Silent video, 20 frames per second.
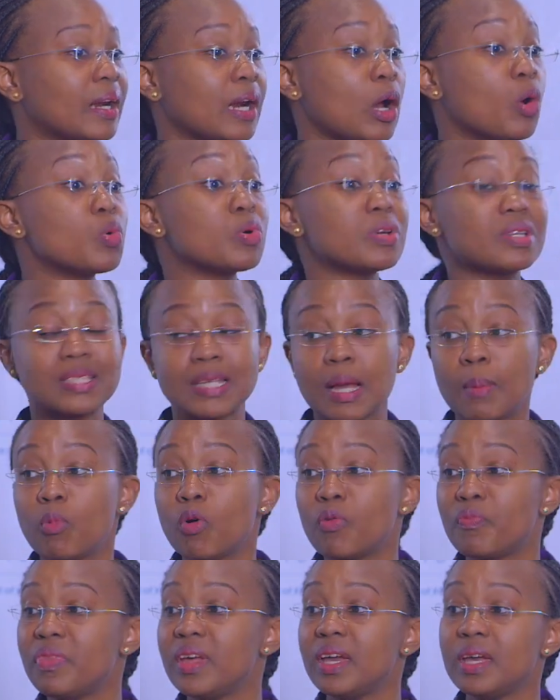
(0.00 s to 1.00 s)
around some
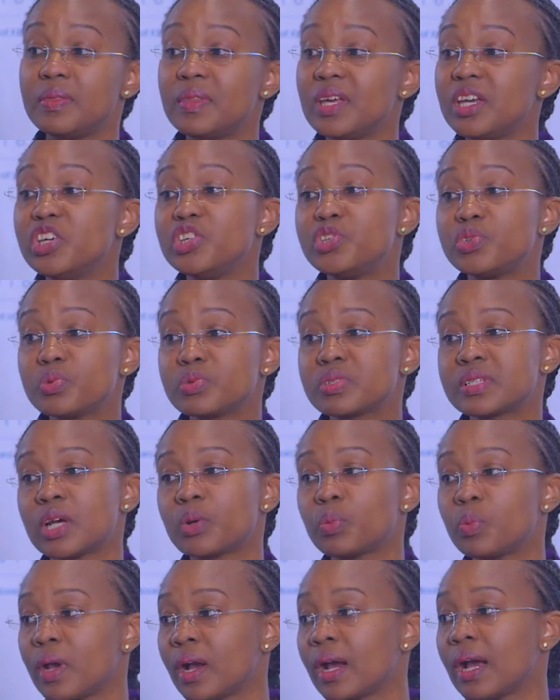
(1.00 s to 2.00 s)
of the issues
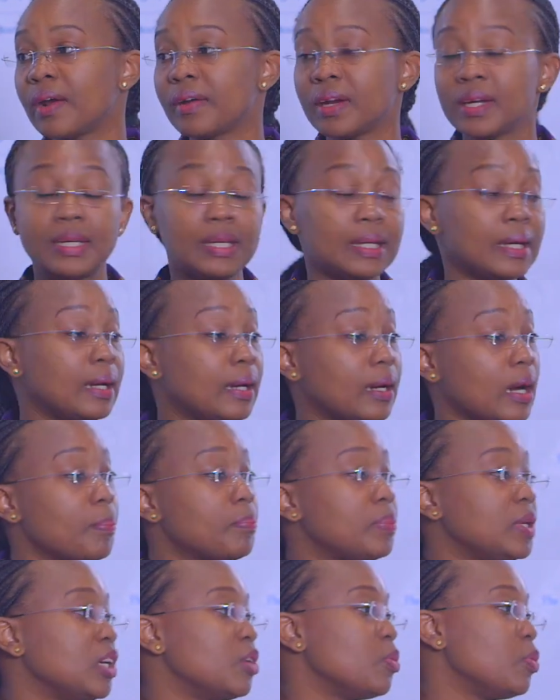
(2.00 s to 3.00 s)
that we are currently
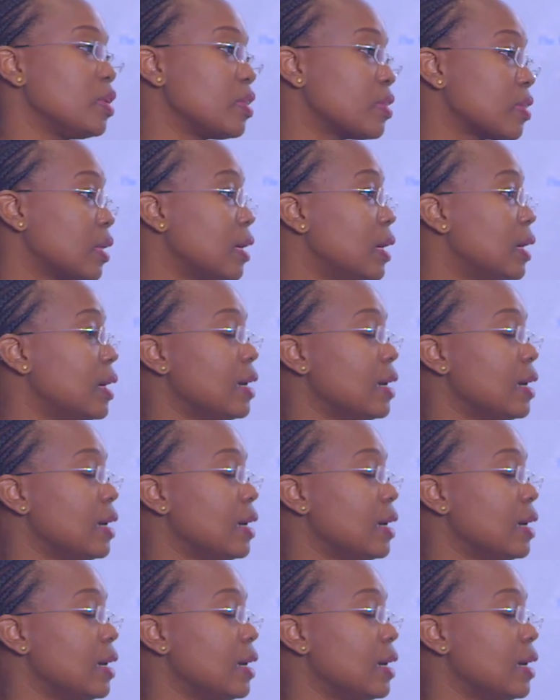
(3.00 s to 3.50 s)
grappling with.